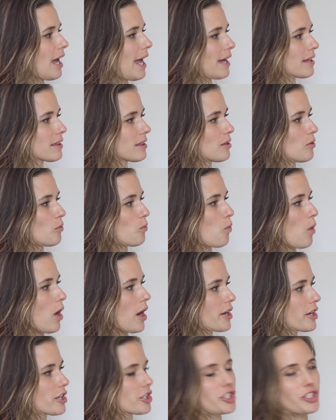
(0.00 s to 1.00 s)
at the
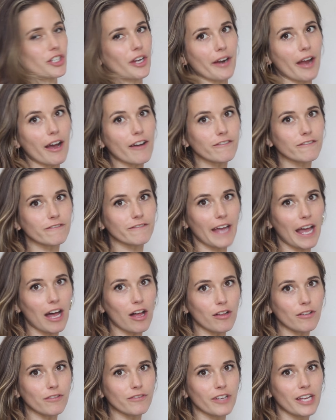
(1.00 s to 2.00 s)
water shutoff
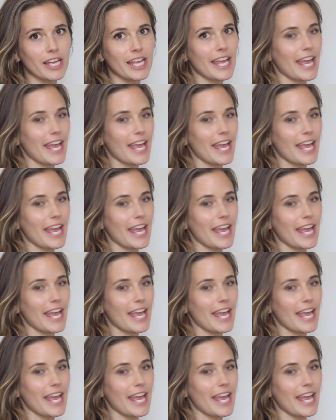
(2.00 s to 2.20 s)
valve